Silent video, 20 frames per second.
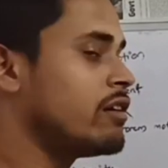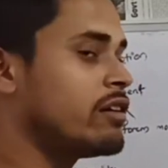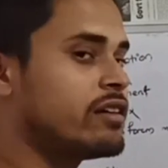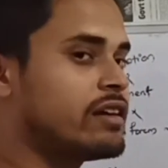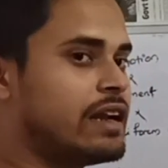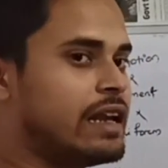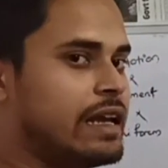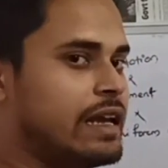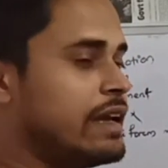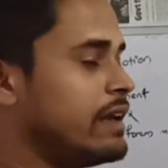
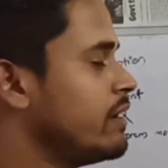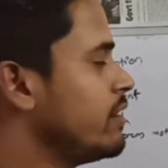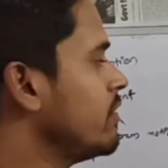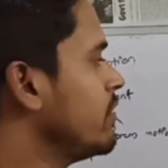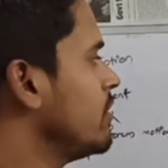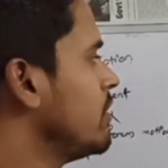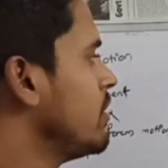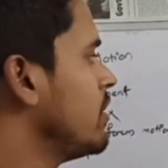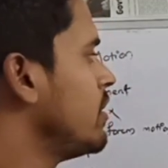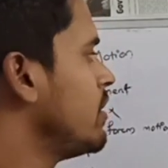not
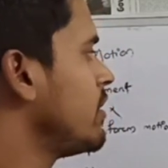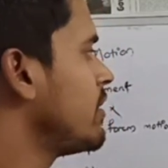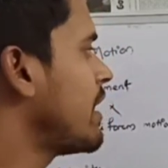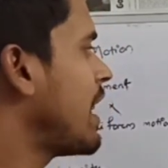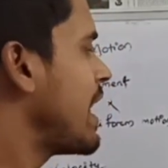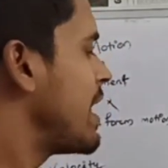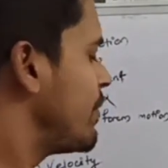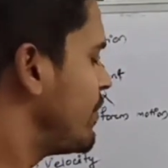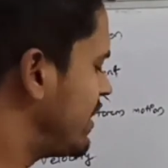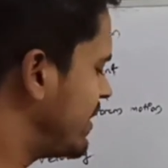D?
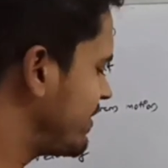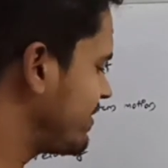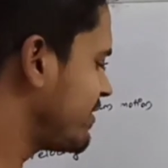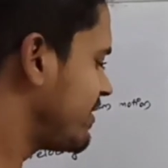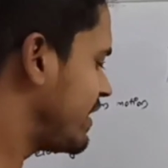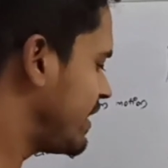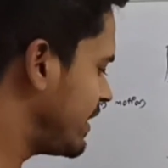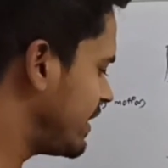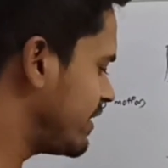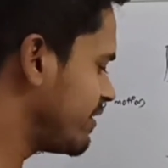Time it is
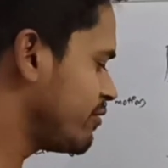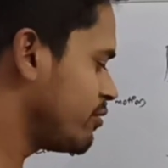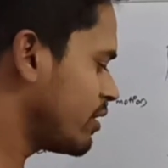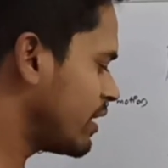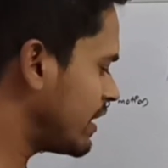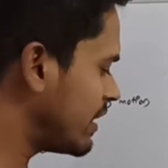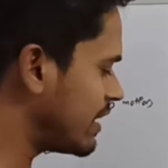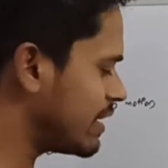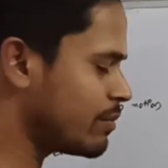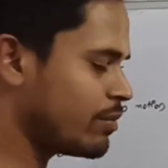T, it is
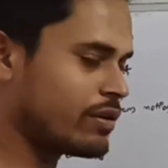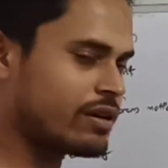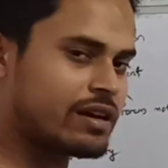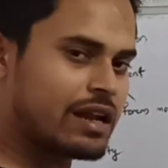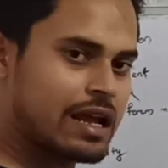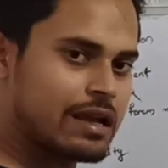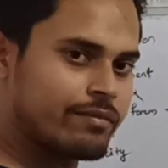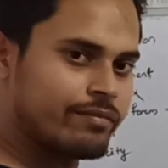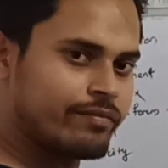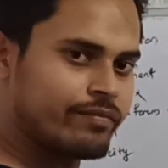okay, T for
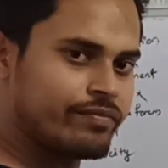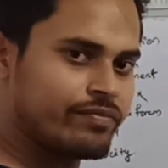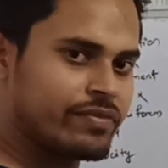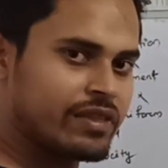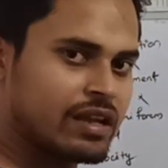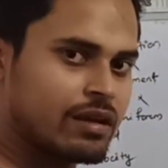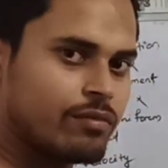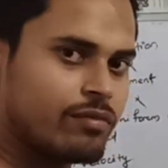time.